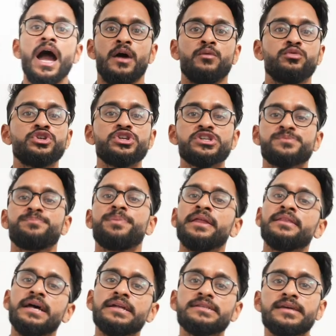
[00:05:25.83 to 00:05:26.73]
I would just
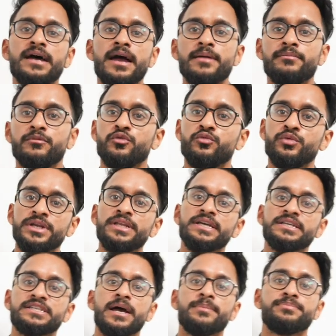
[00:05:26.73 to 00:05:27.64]
spend that time
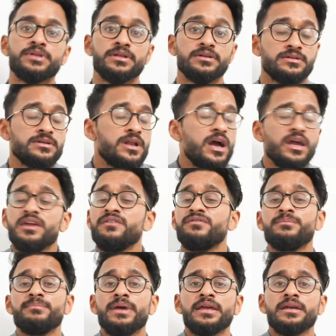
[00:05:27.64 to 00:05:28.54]
reading a chapter, not
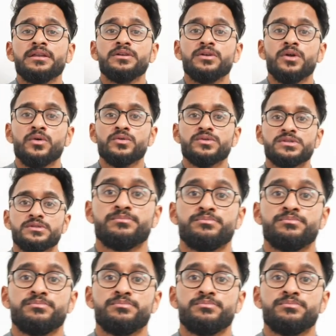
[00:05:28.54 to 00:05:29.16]
even making notes,